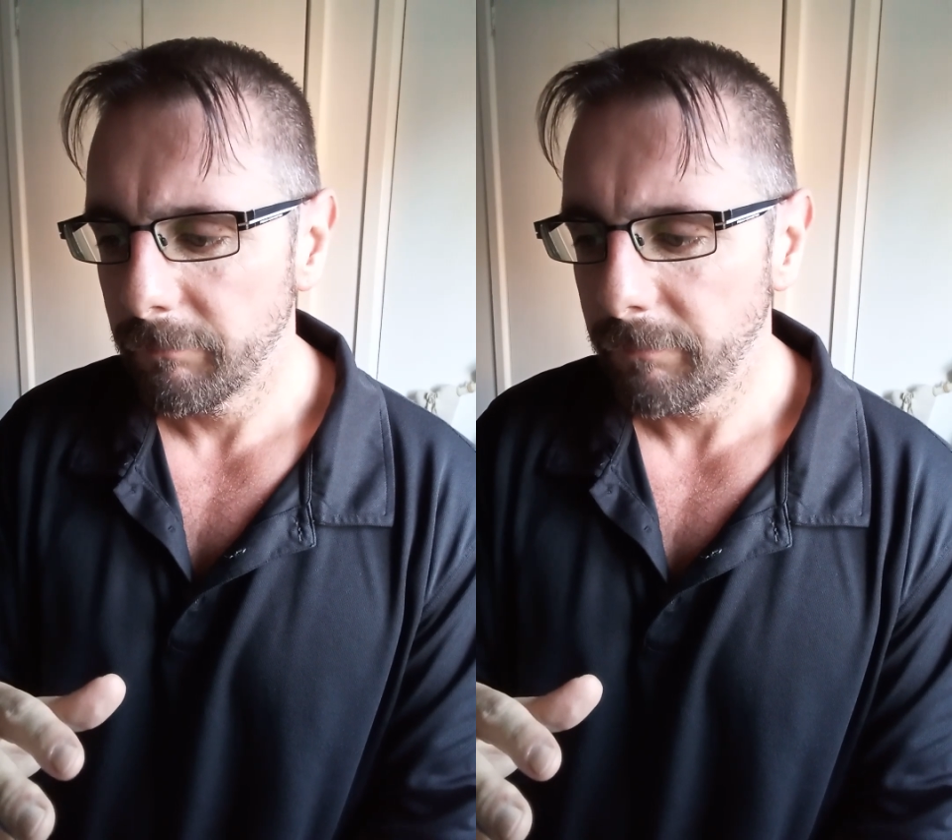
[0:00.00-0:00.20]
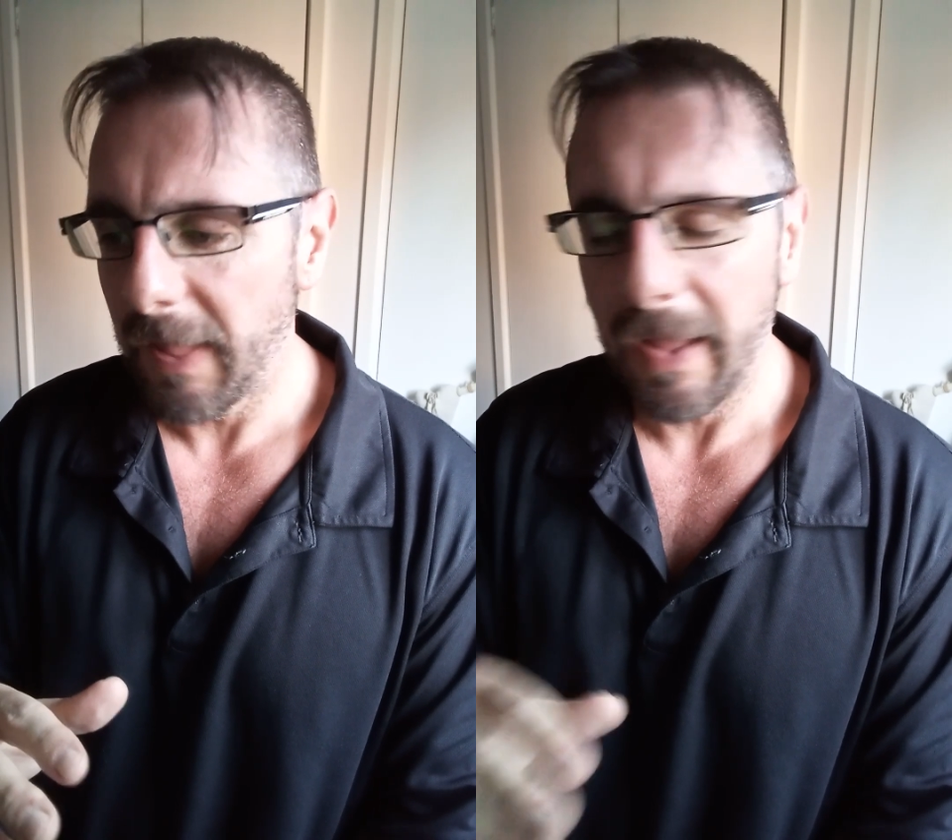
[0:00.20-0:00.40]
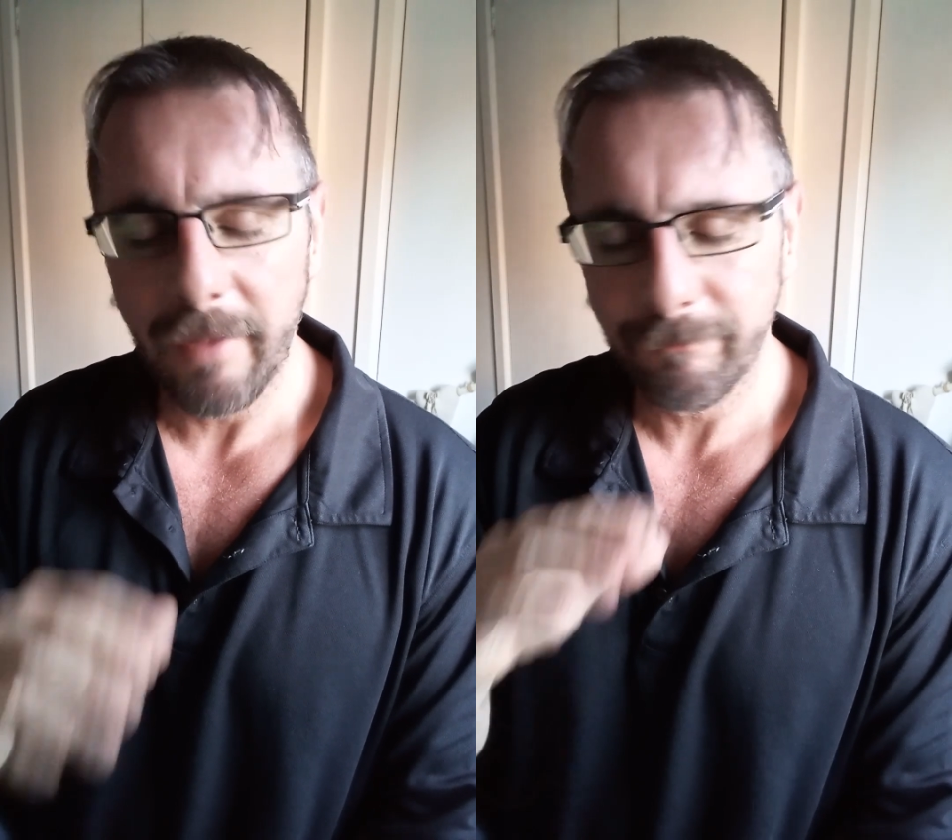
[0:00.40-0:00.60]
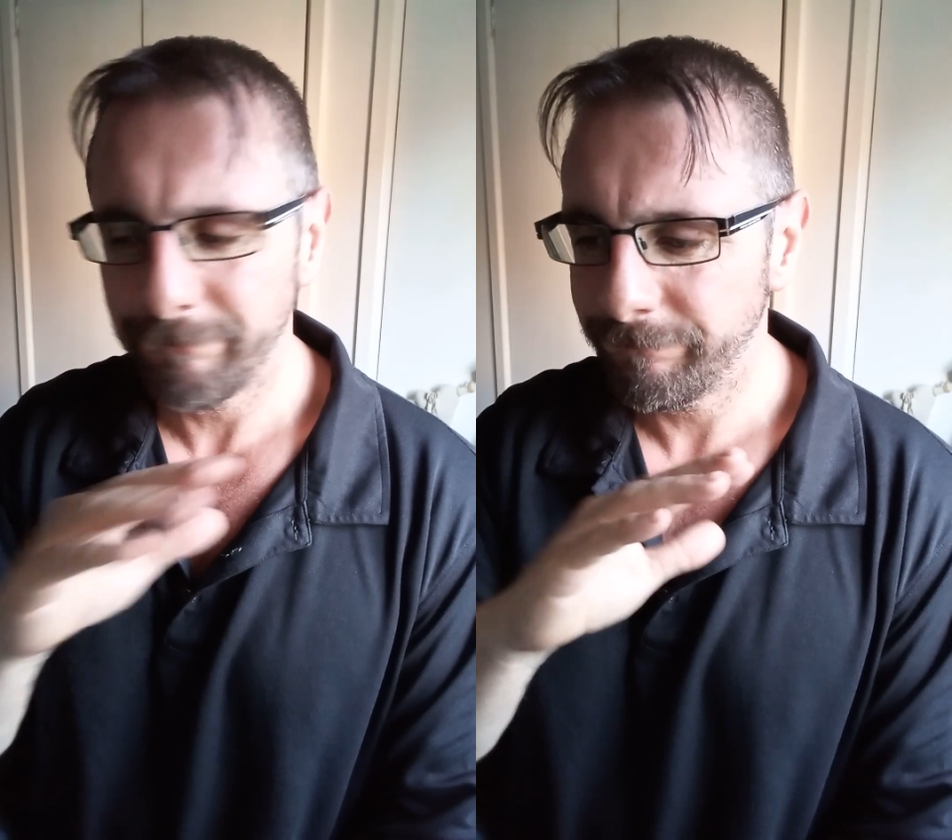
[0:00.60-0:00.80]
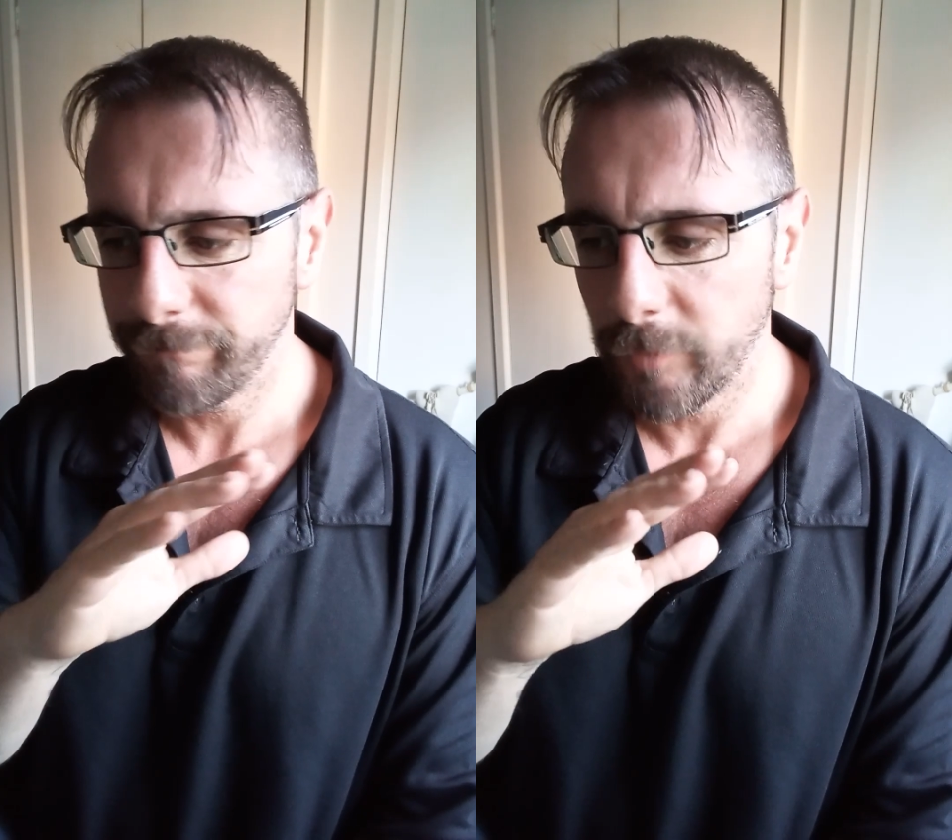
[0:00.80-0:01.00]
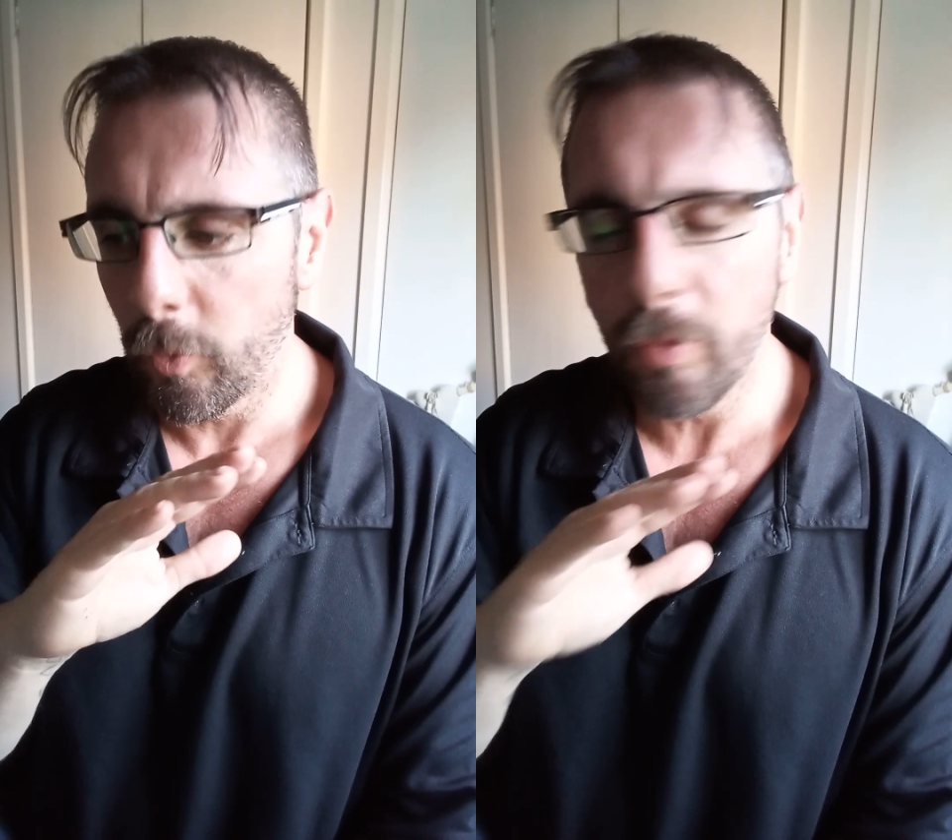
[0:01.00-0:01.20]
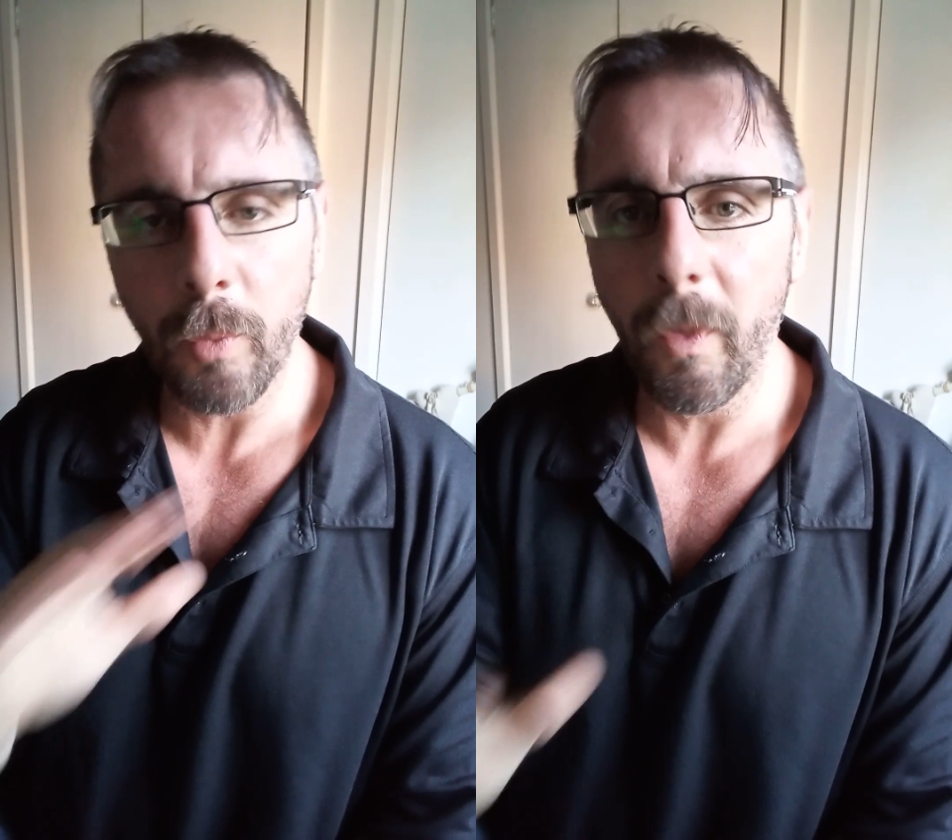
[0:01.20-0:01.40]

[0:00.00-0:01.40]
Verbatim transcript: that all the